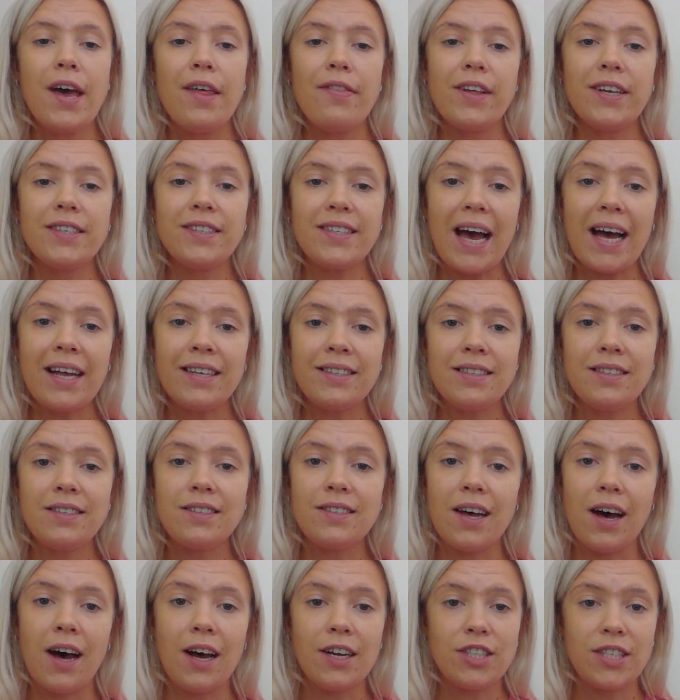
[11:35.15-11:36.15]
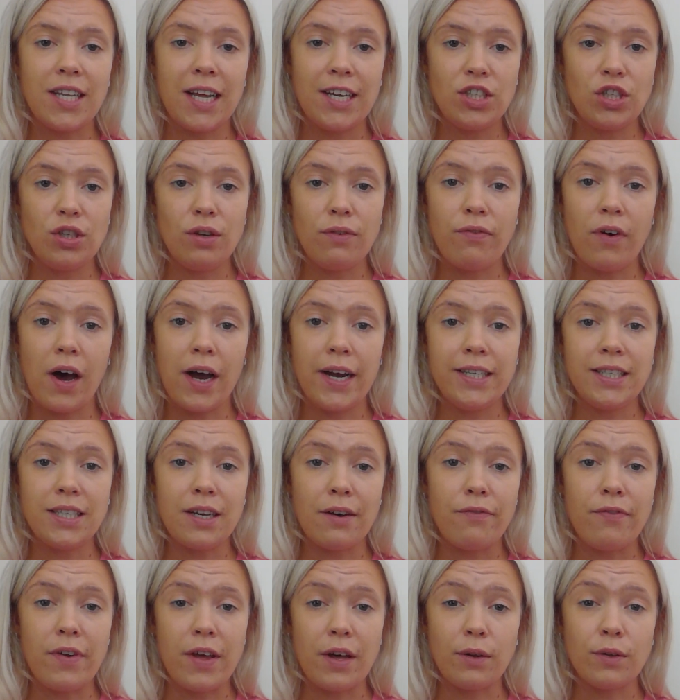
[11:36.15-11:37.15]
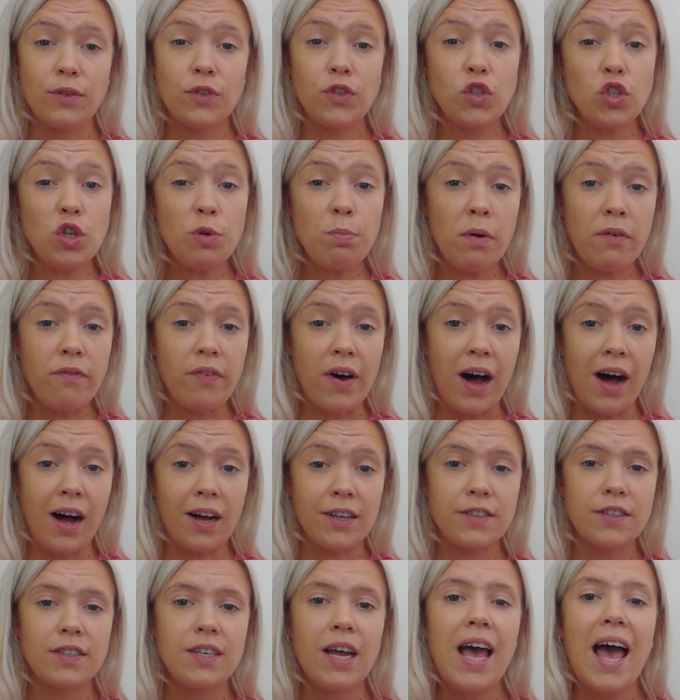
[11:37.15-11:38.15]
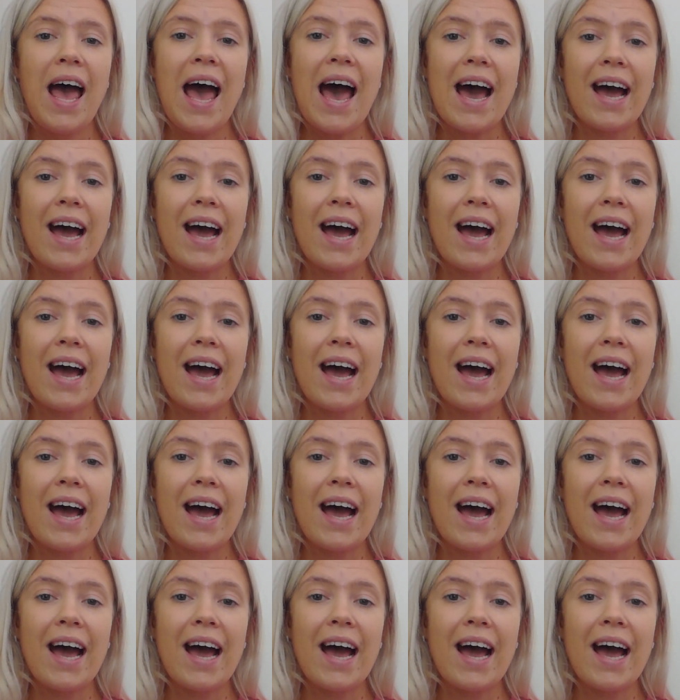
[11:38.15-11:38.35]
this handy search lets you find a field super fast